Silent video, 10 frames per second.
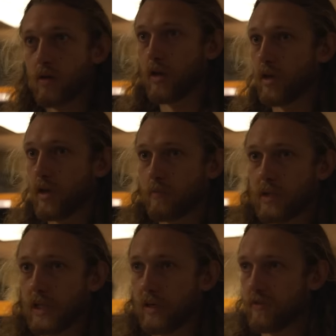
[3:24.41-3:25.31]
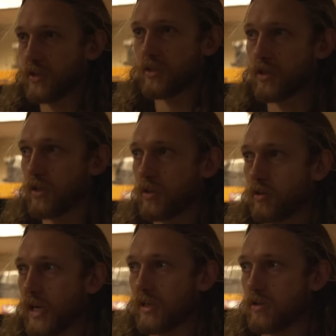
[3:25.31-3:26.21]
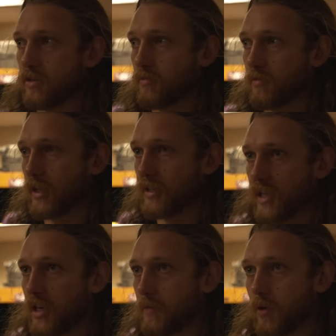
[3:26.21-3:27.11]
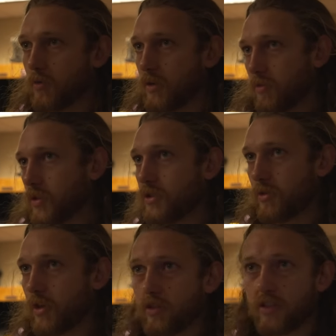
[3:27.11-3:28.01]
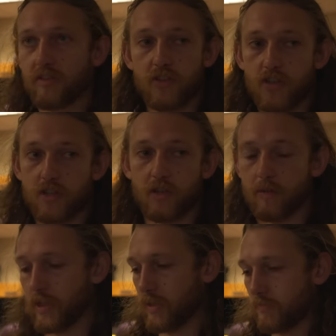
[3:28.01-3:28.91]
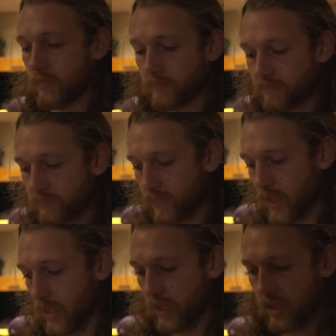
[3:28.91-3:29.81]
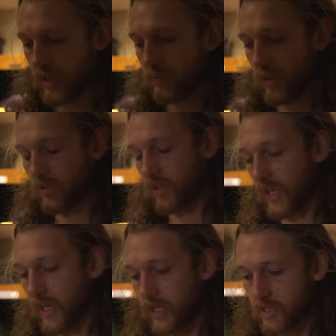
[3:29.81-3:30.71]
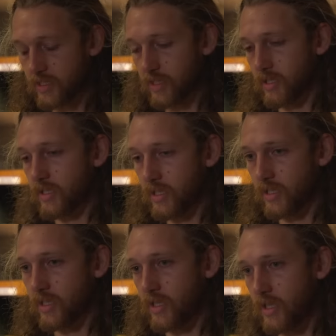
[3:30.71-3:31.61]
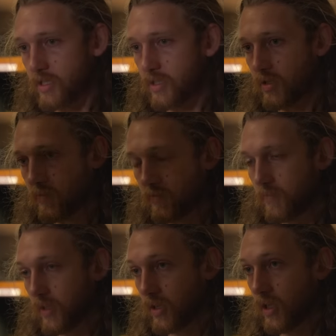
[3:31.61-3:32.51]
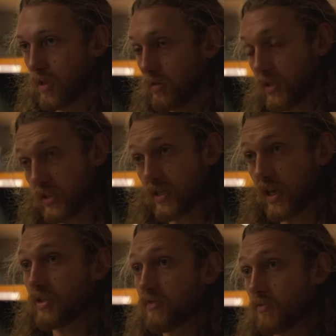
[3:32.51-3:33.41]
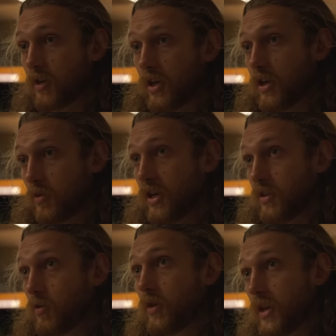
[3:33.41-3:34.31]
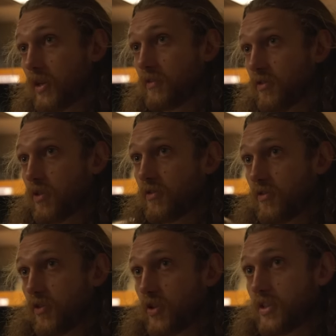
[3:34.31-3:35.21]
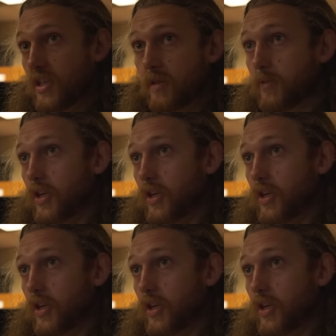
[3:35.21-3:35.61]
Uh, I mean, obviously, you know, guys are excited about a win. We're two and zero oh in the division. I mean, uh, any way you look at it, it's it's a, it's a, a success uh, in the win for the for this team.